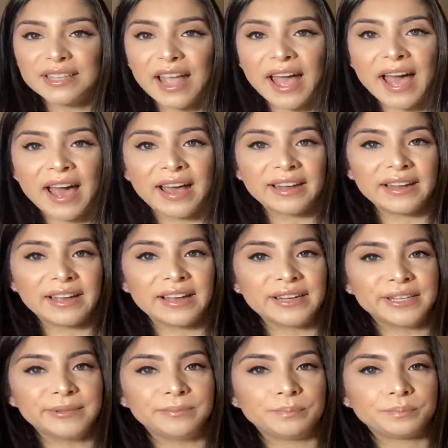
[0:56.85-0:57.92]
at
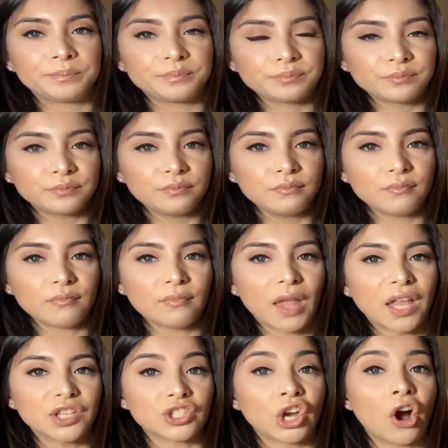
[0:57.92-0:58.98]
um,
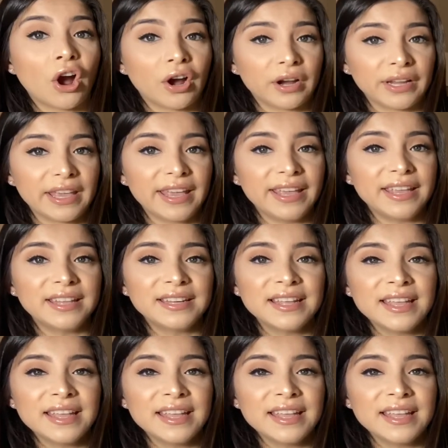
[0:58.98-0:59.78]
Target.